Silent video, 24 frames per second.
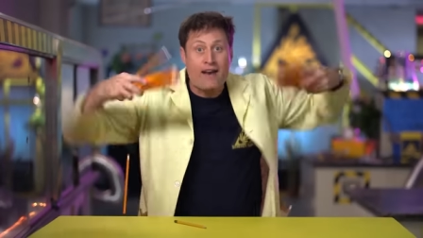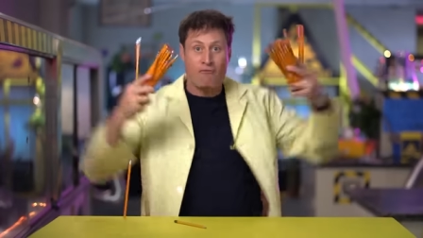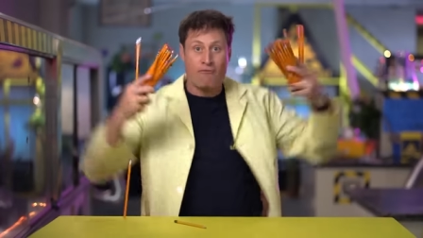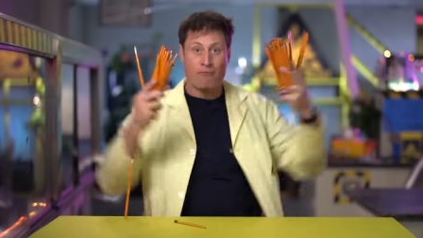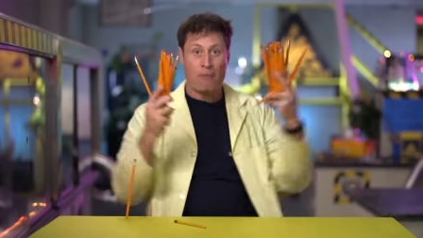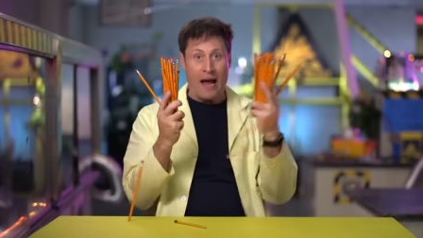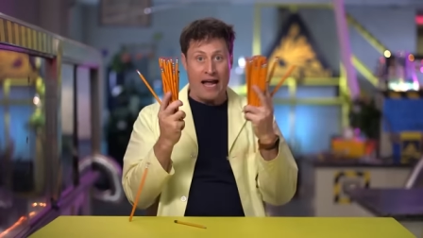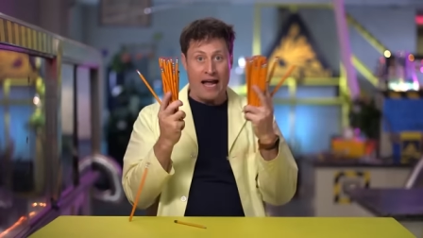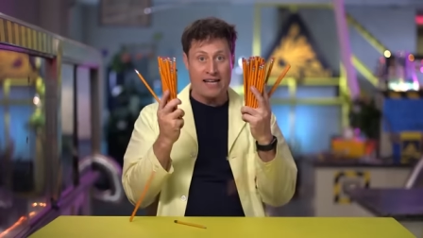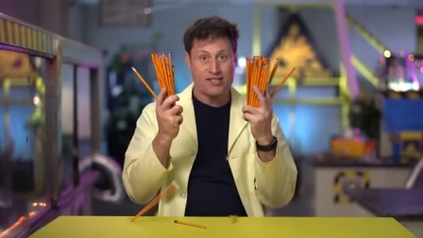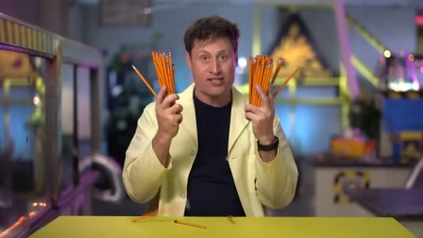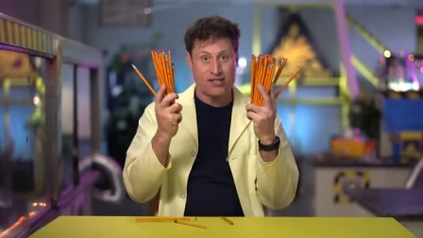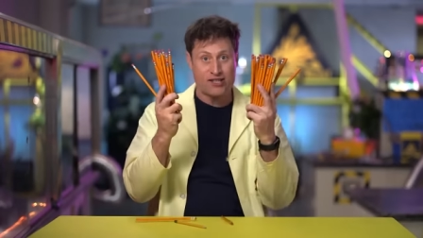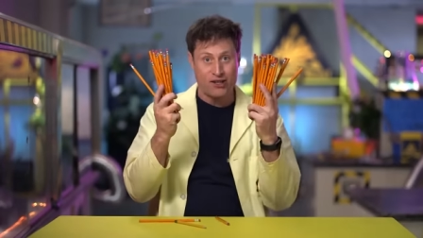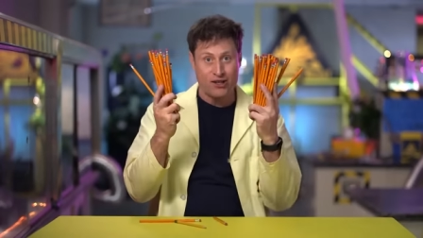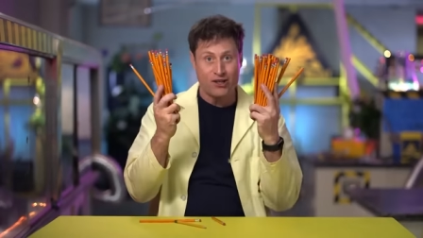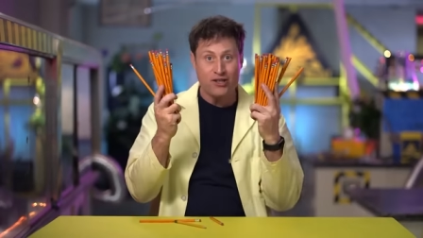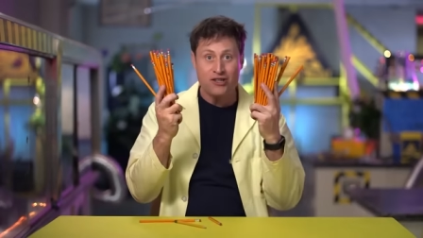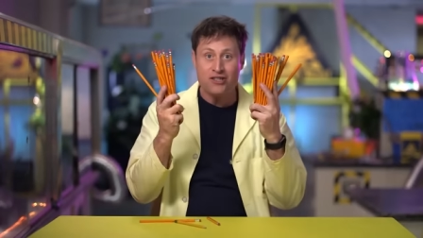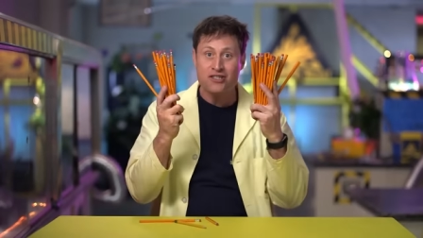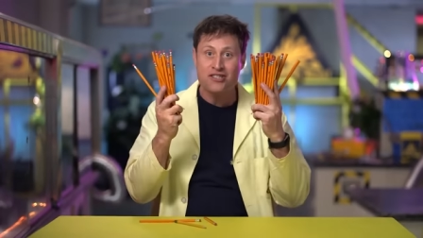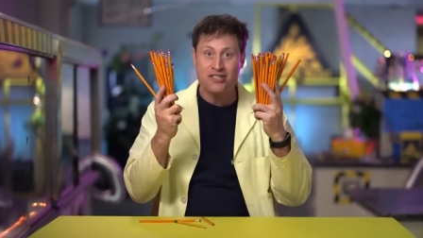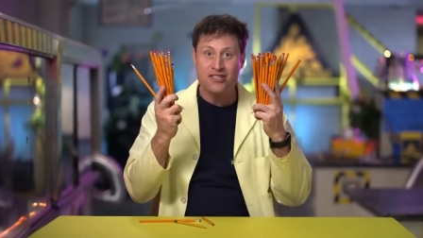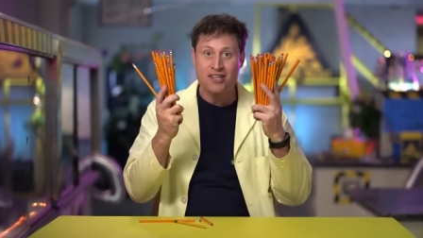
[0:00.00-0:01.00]
of
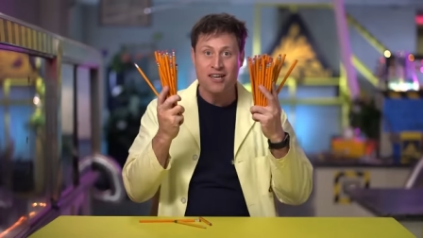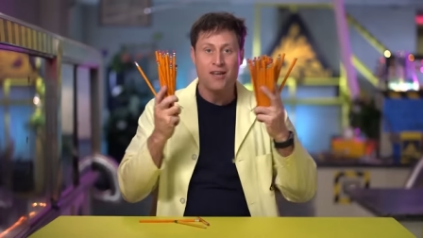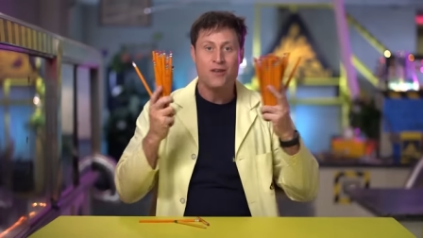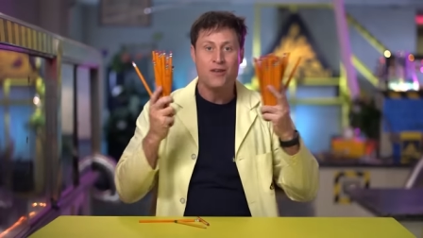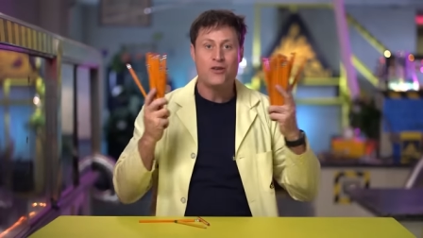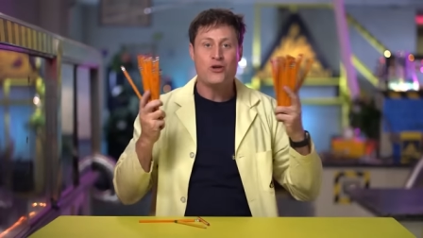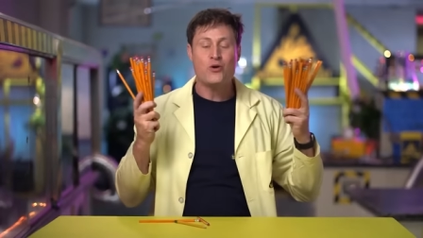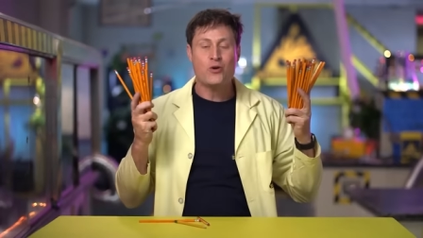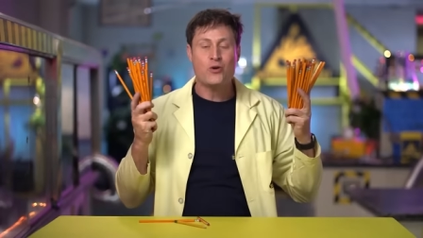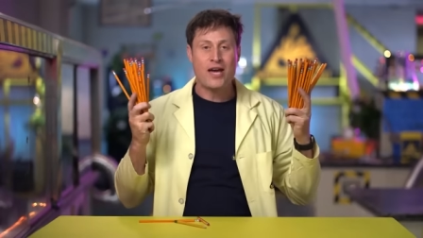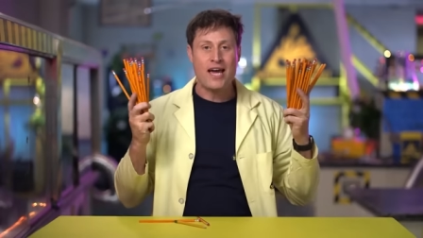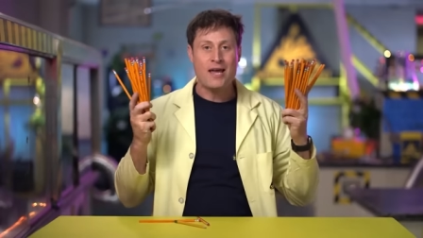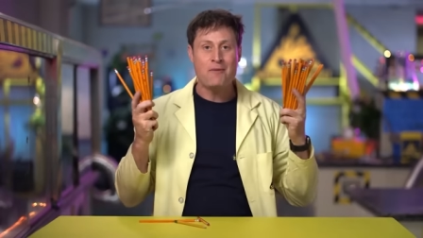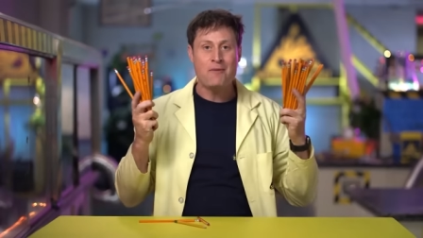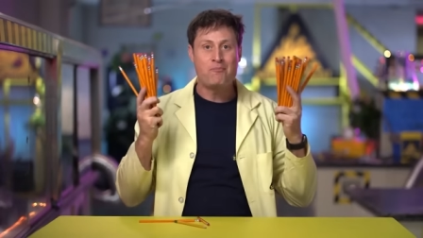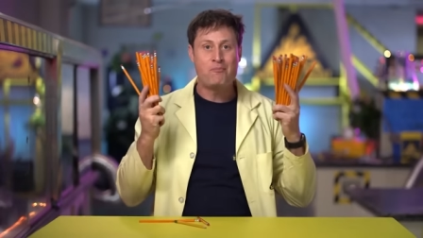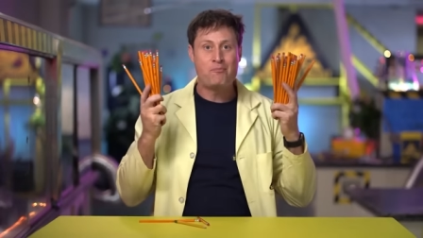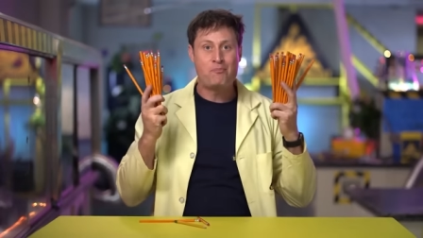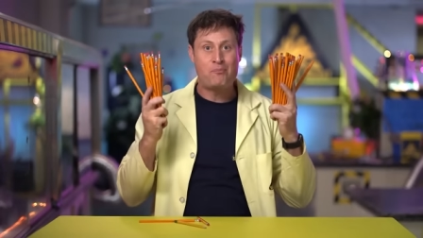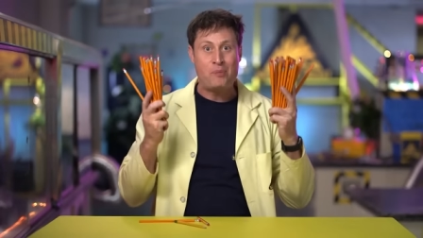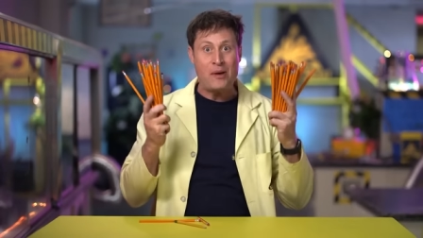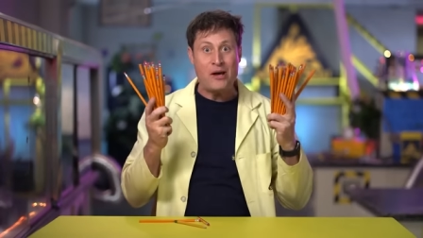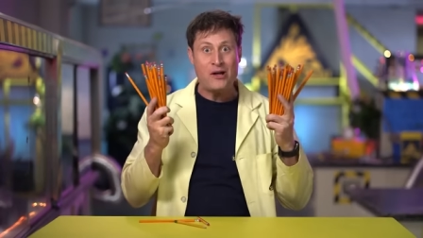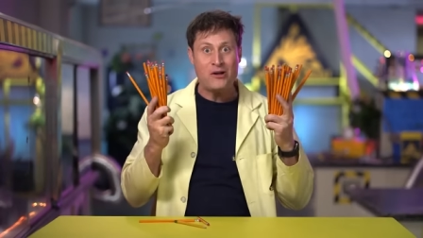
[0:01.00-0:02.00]
pencils, you can
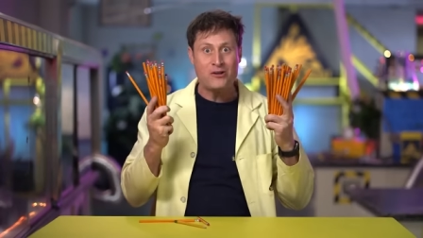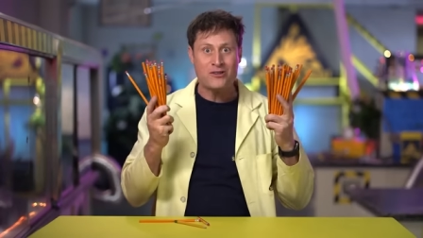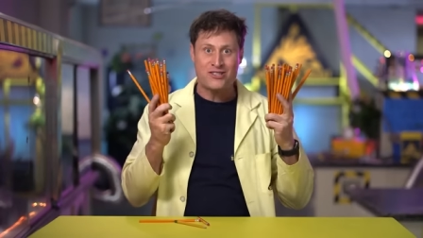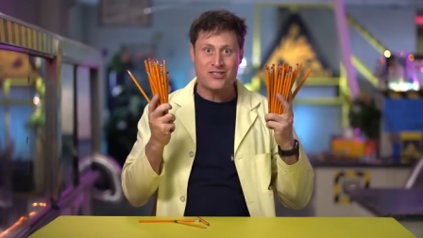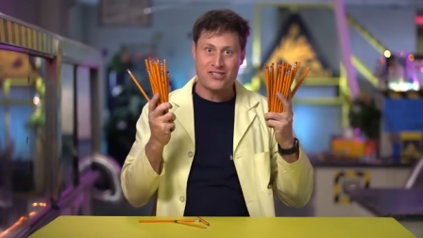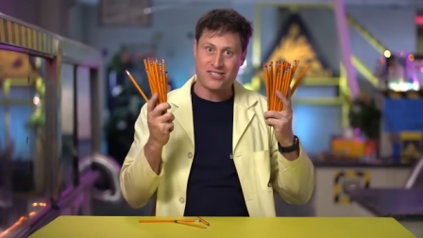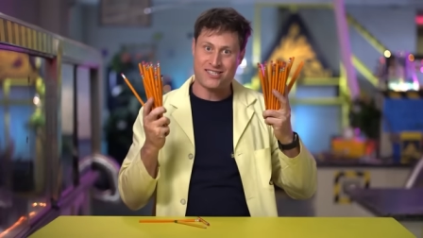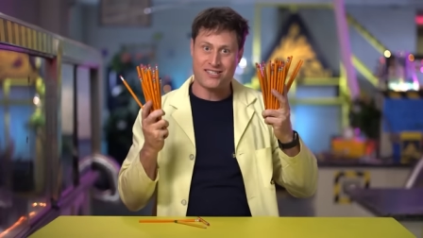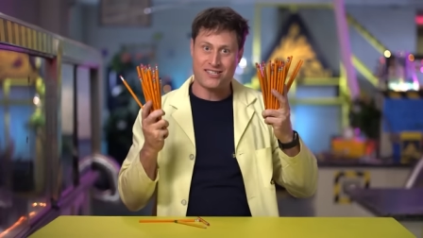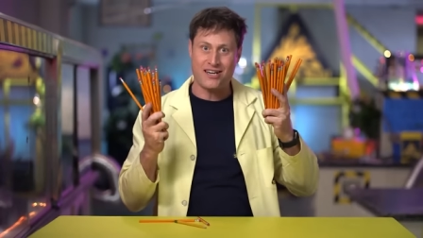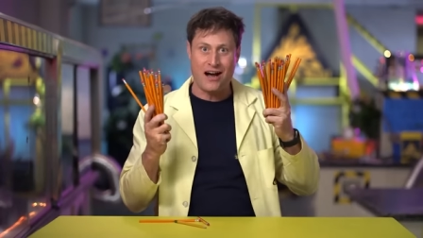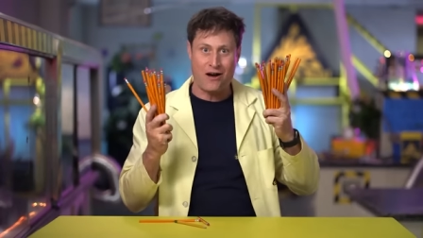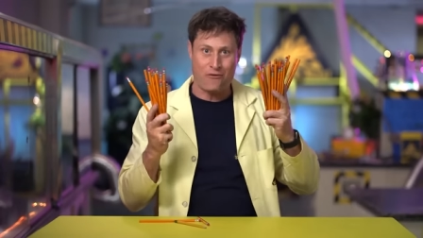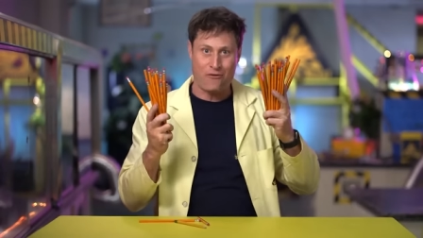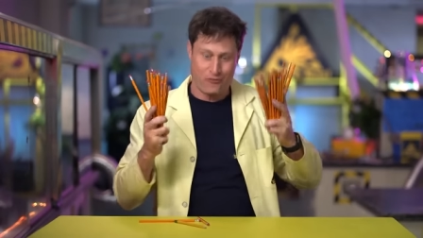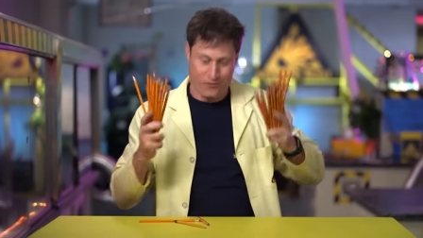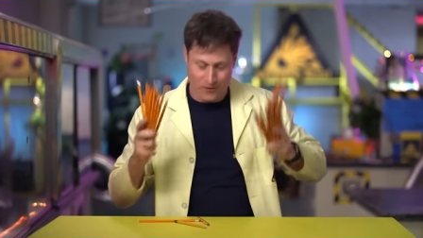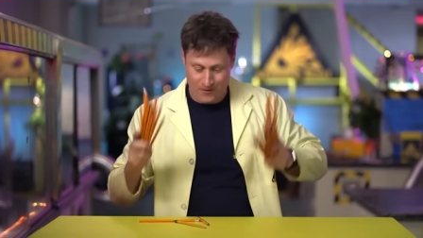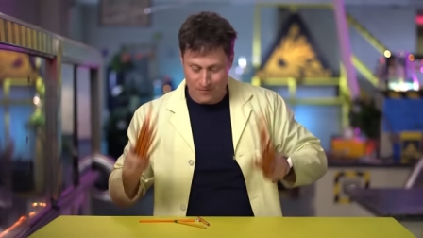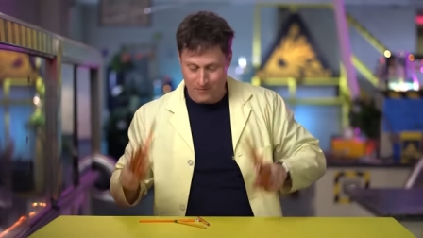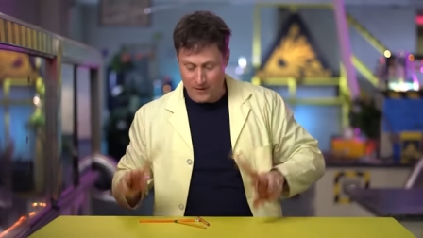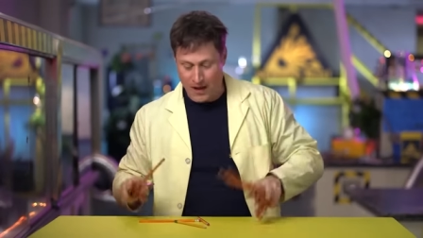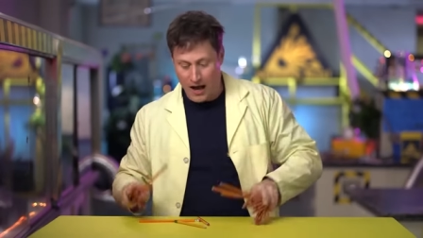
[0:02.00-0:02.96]
build stuff.